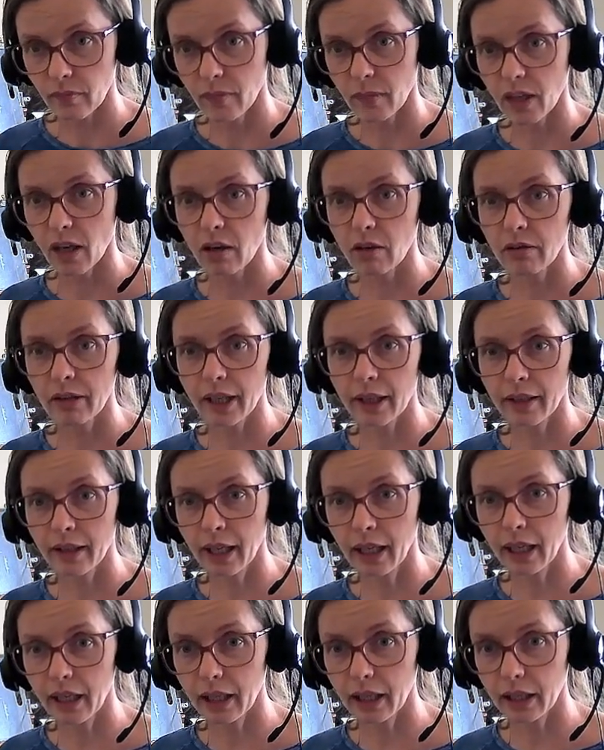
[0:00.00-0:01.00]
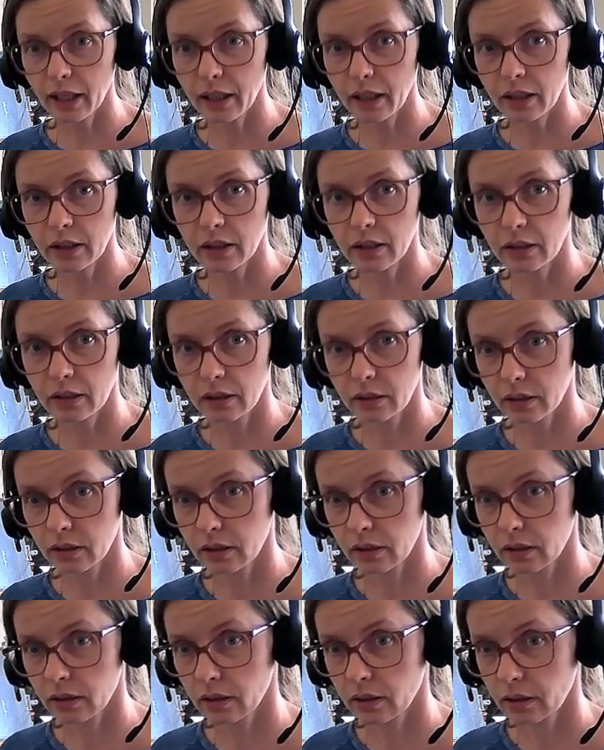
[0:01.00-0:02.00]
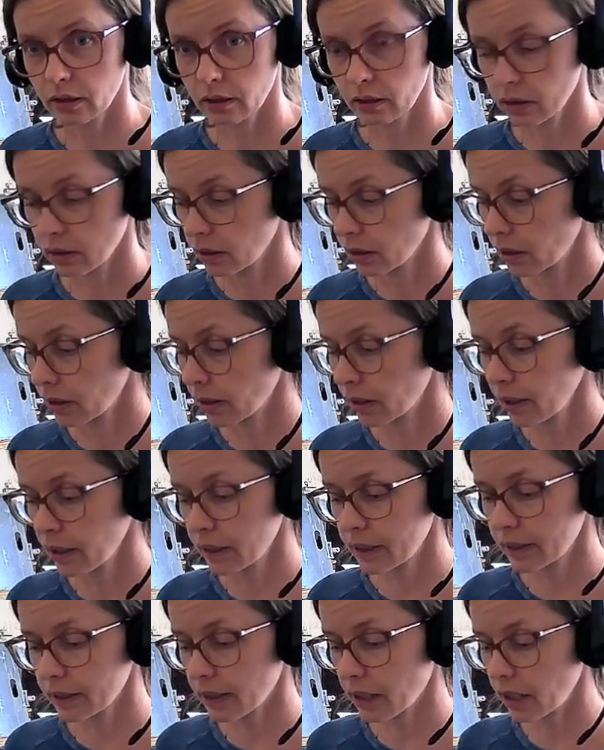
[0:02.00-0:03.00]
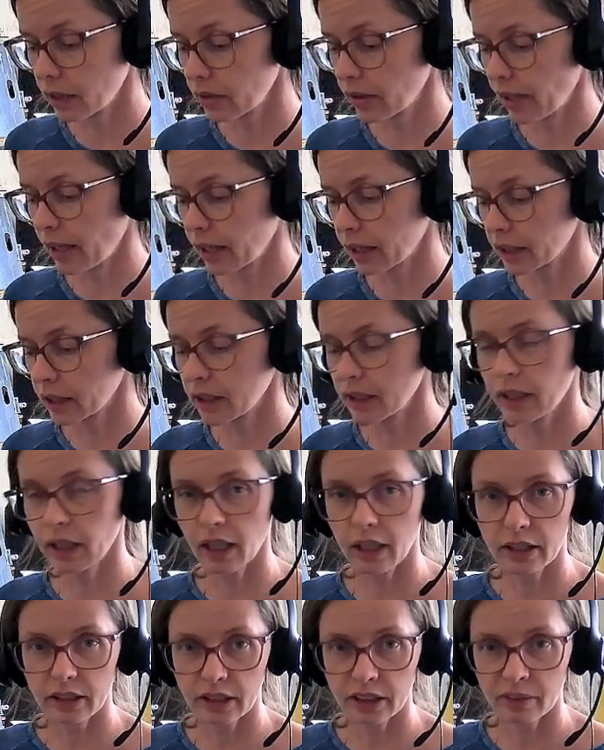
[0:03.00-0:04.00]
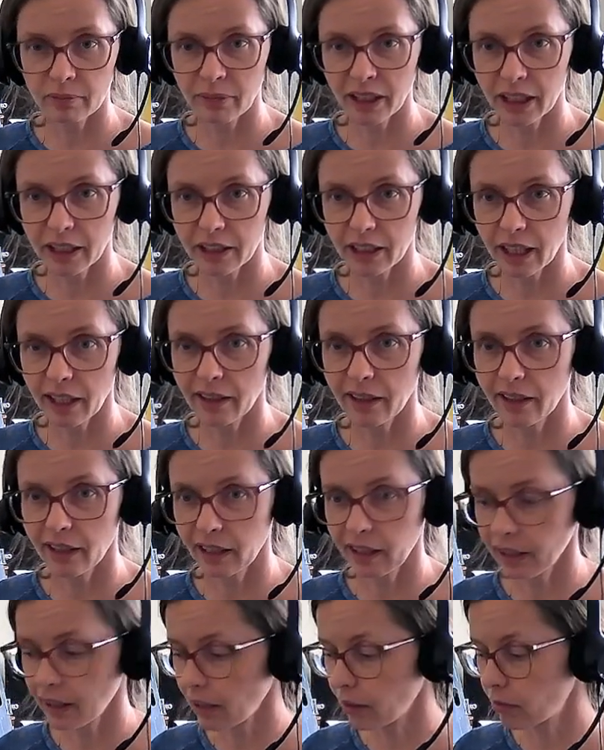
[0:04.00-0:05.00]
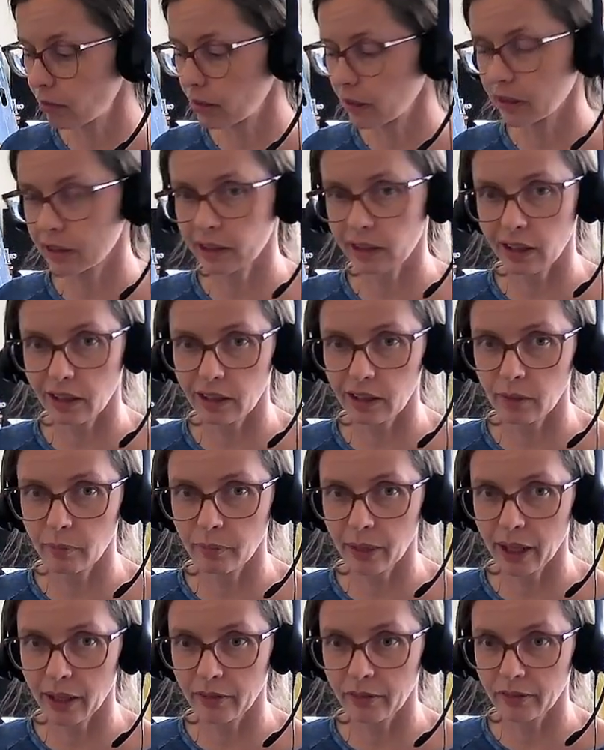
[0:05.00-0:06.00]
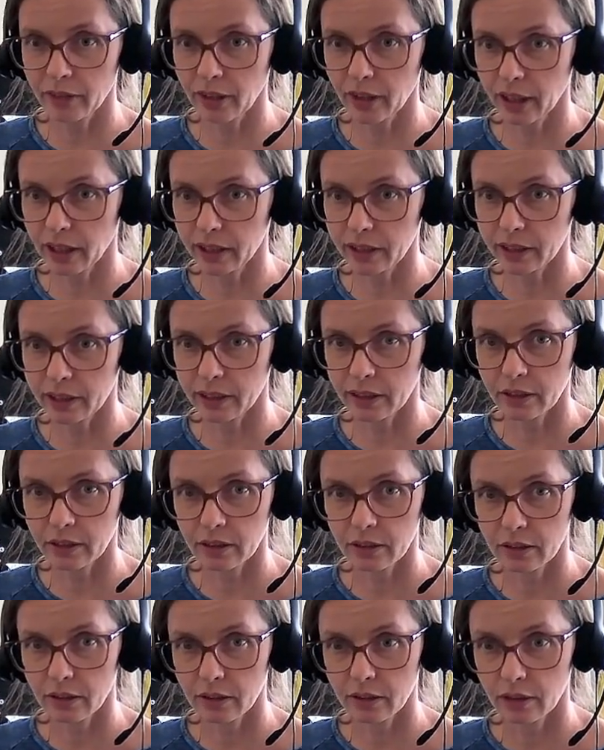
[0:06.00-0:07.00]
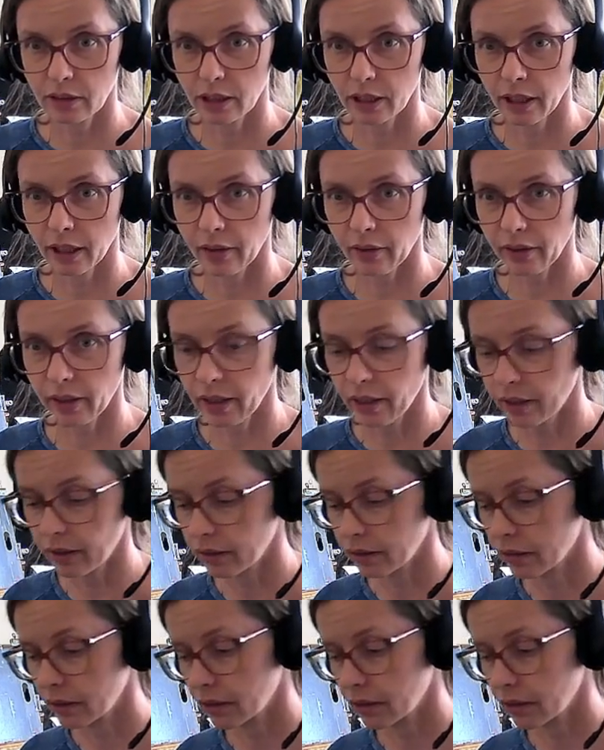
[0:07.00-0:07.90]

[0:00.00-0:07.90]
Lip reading: Okay, then this color actually that I just mixed, I think that works a little better for this area.